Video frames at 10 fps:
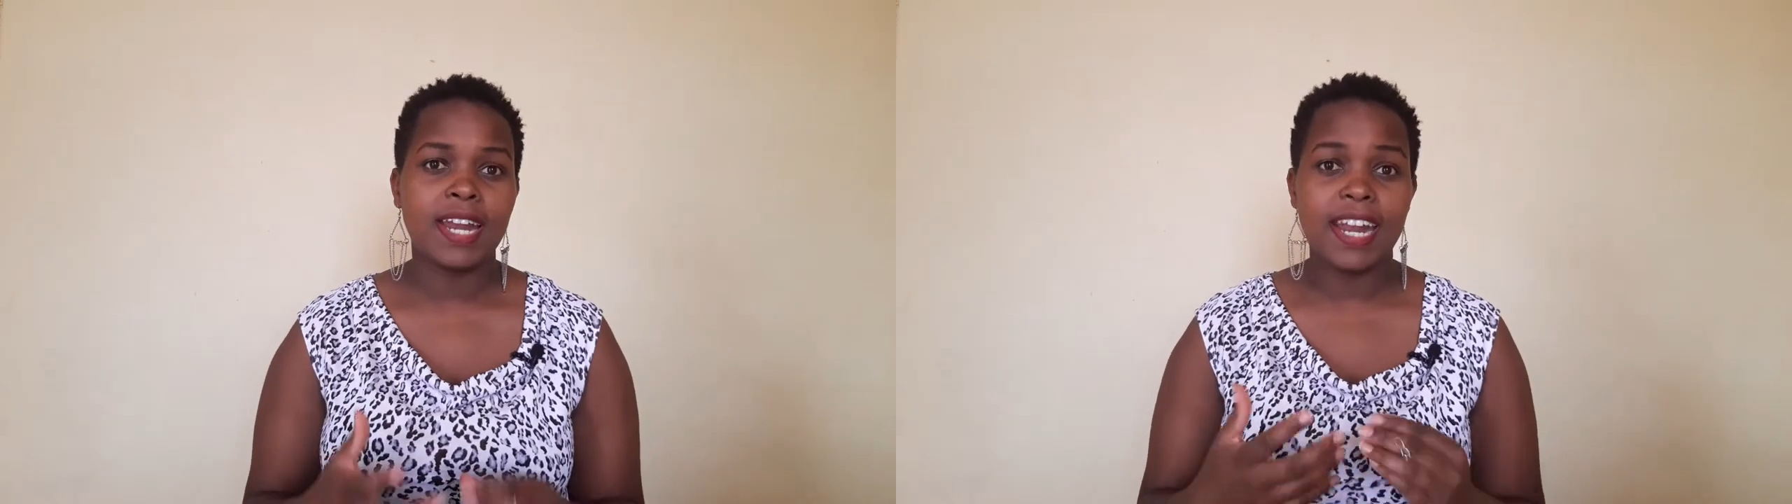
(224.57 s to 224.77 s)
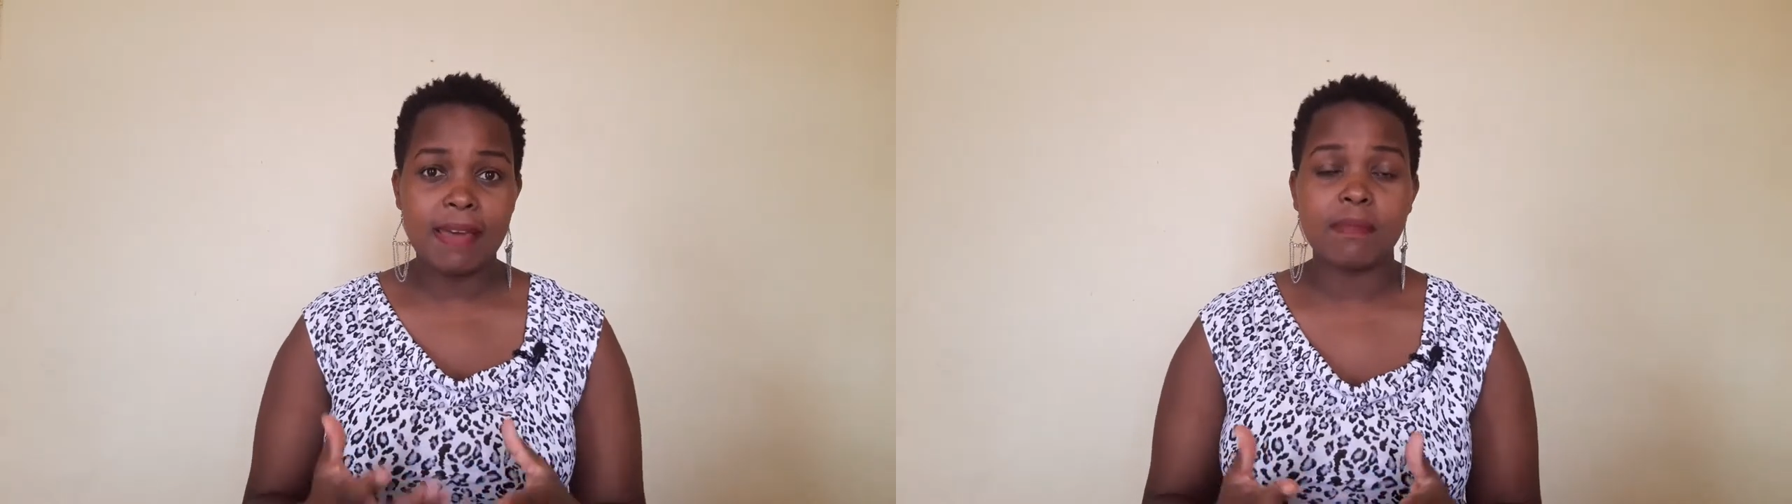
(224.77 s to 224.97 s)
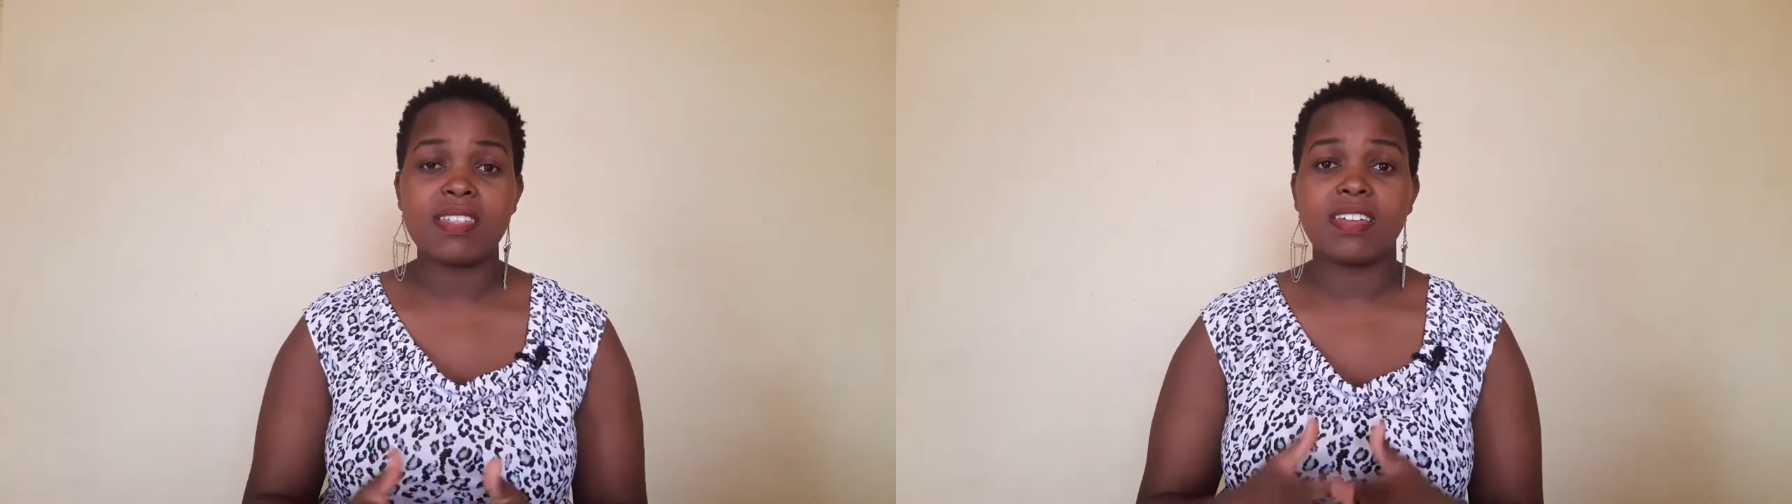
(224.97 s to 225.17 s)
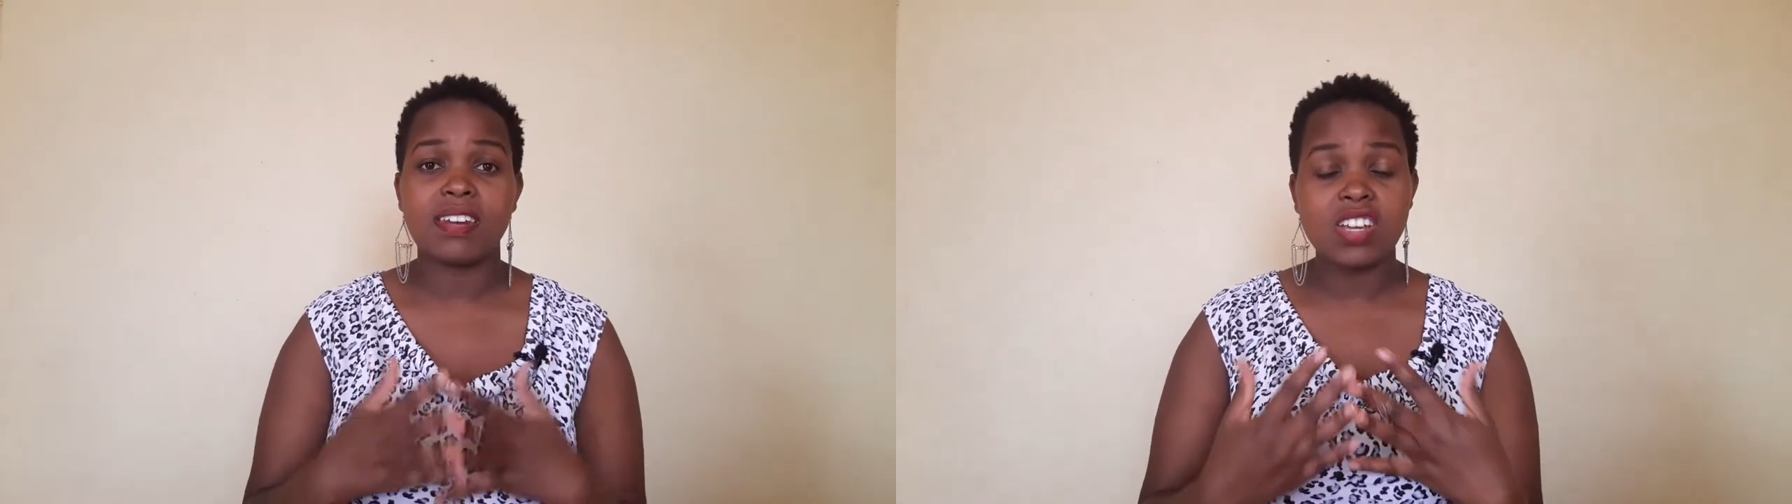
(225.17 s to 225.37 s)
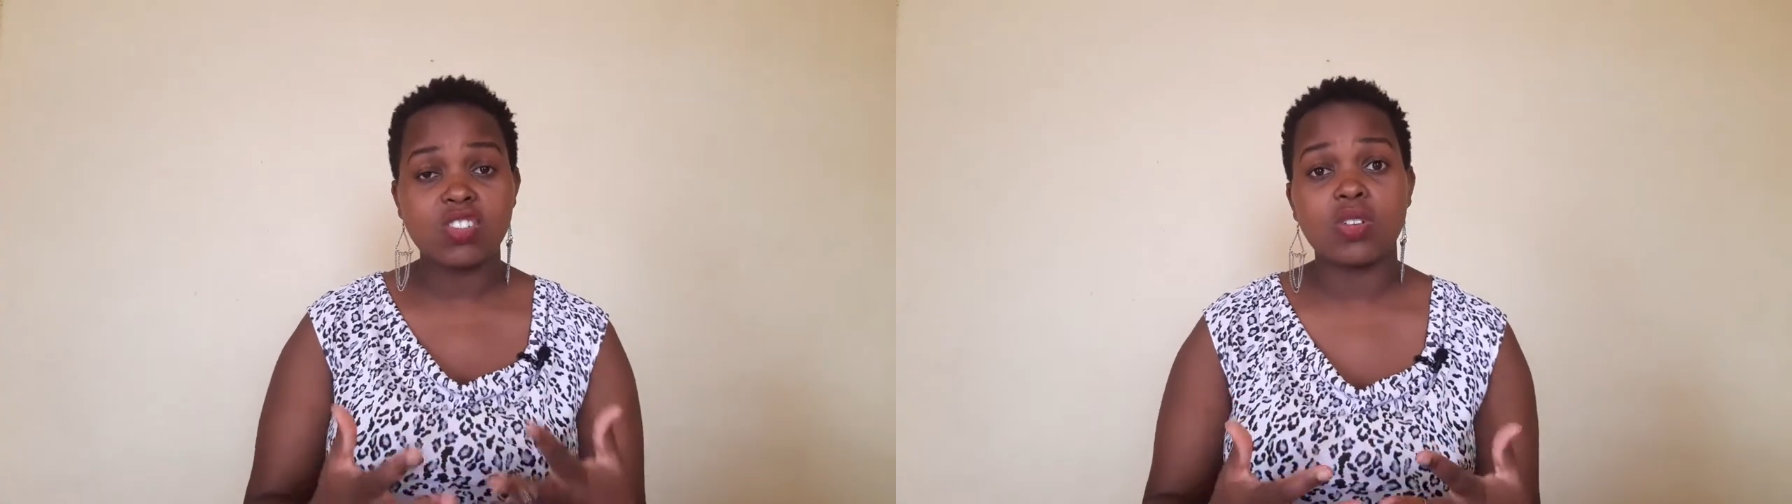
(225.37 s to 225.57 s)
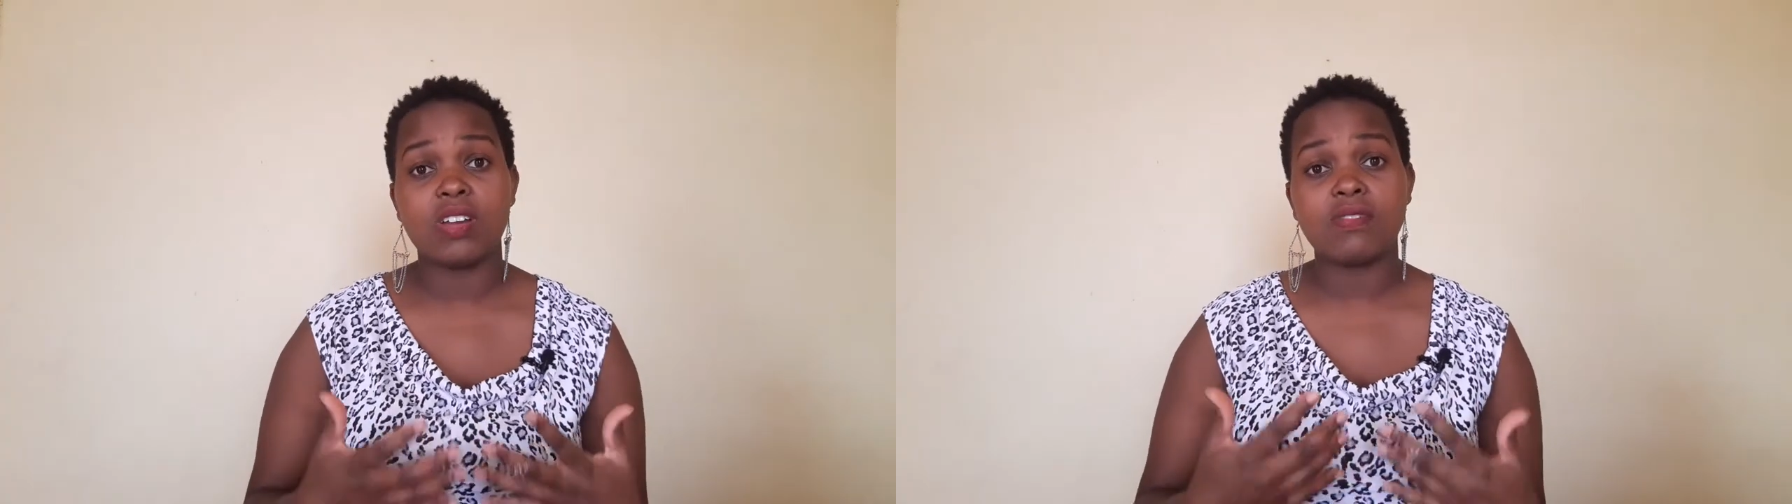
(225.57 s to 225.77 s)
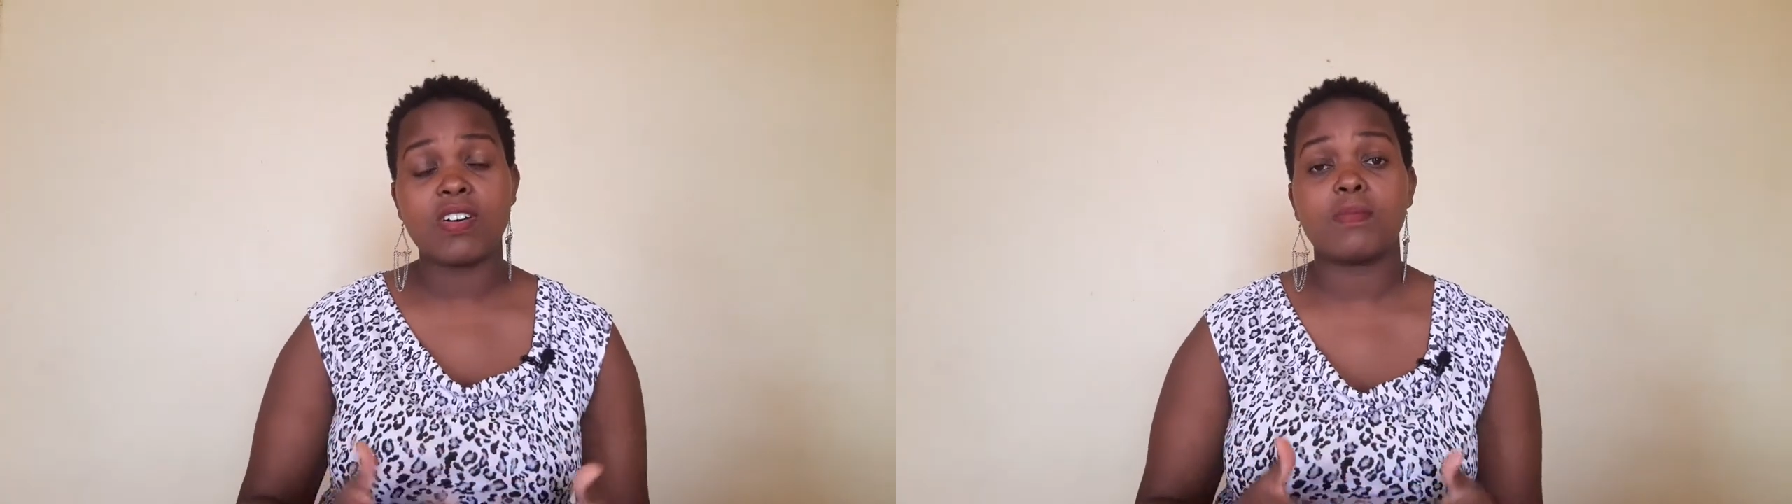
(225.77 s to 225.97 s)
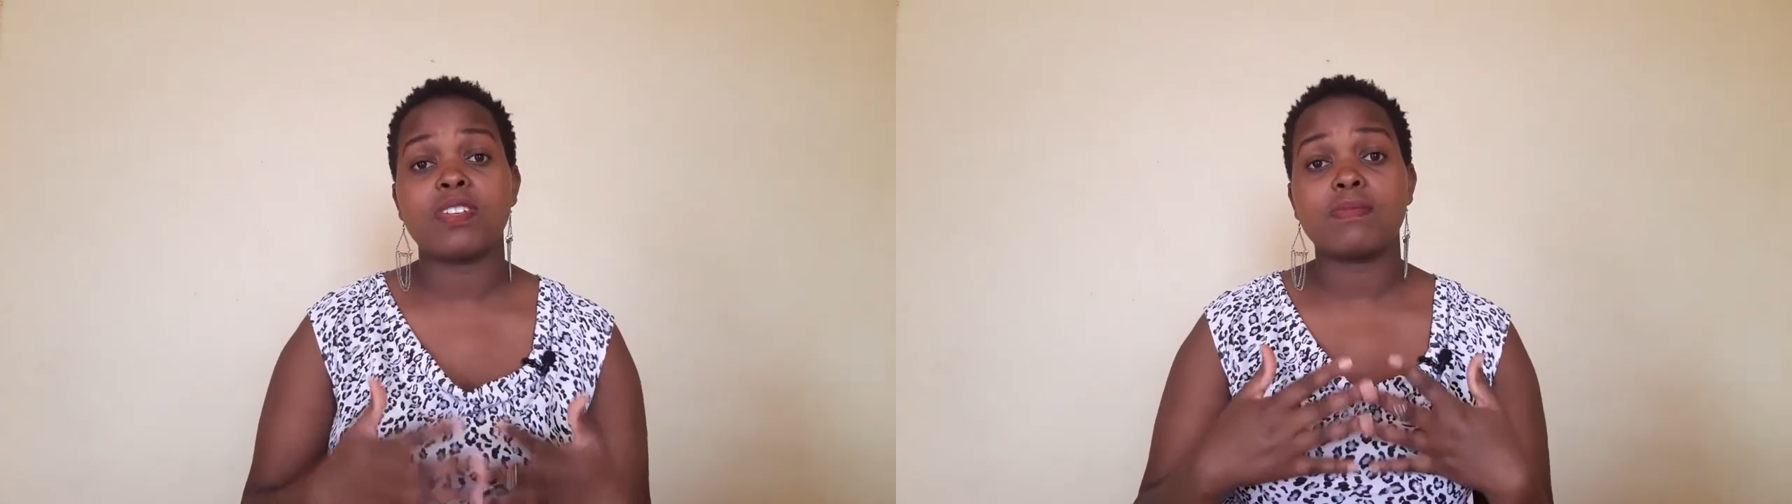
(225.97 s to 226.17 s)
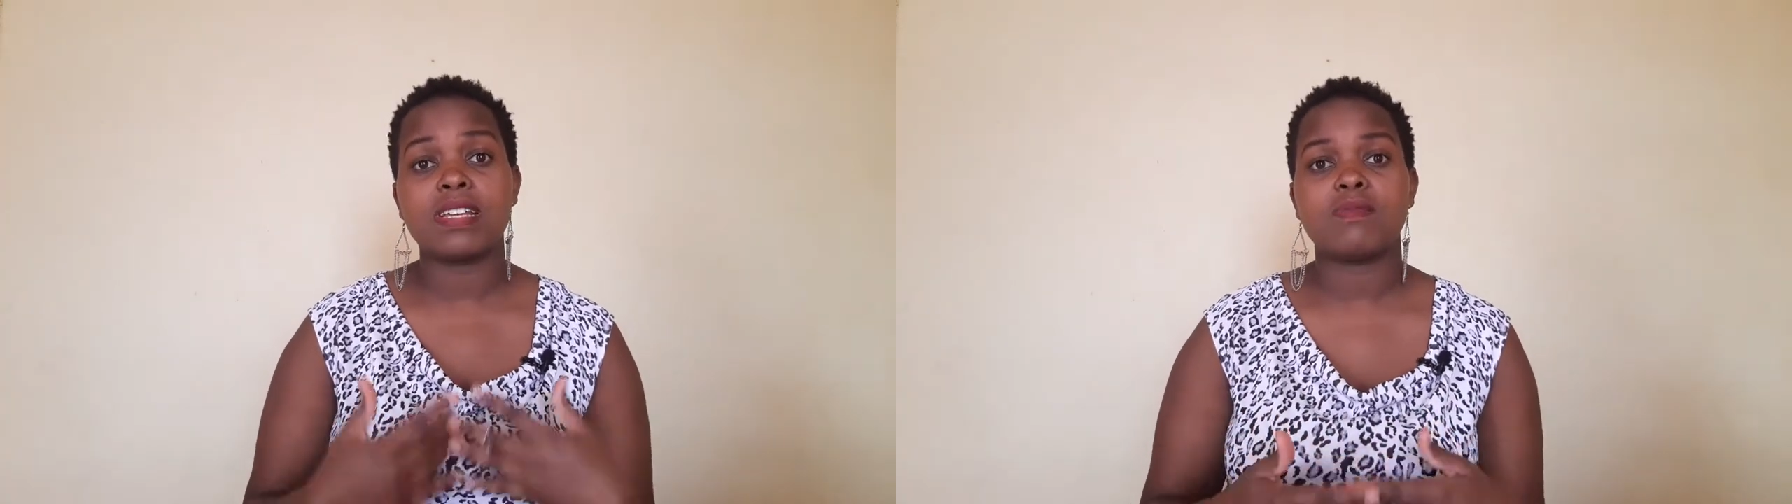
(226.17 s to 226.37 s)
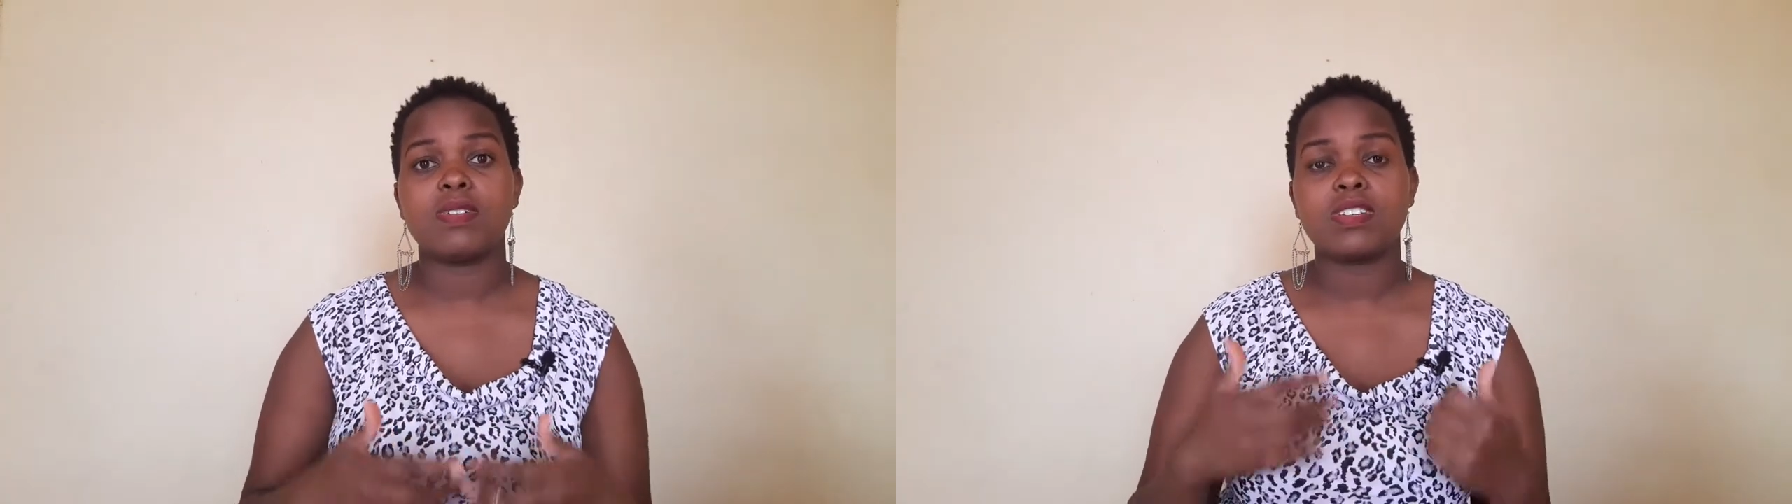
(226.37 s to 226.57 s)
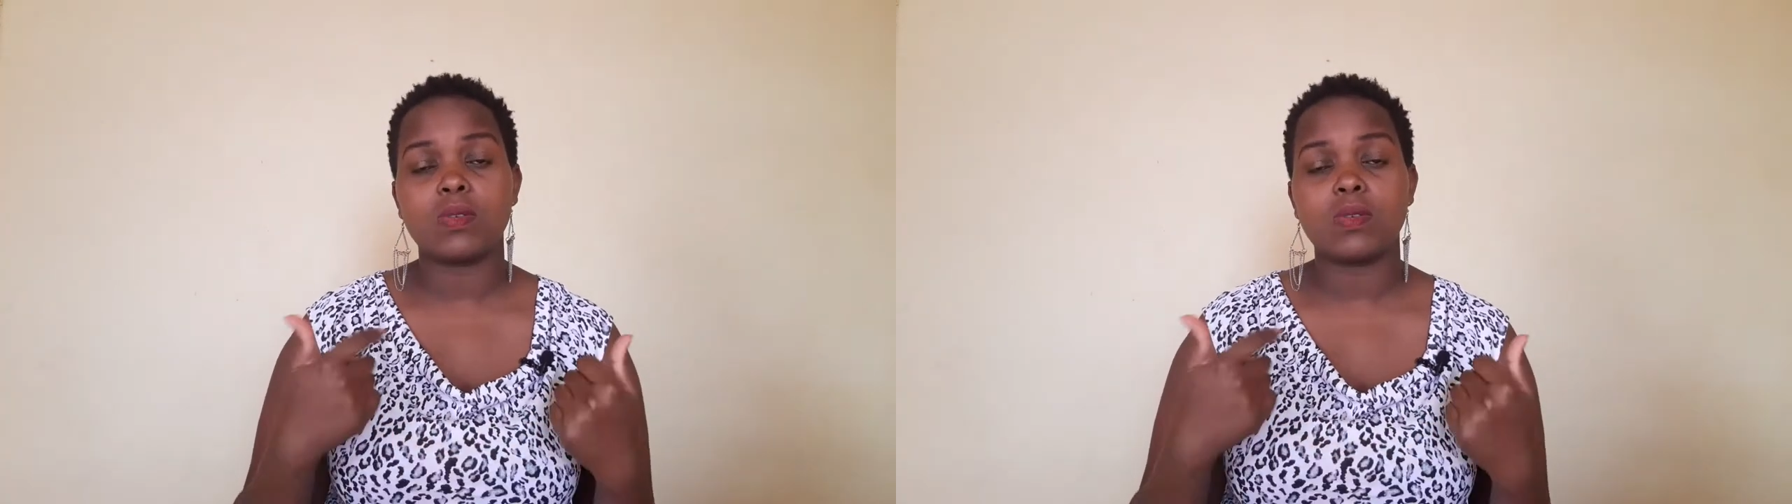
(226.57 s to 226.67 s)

NEMA, the National Environment Management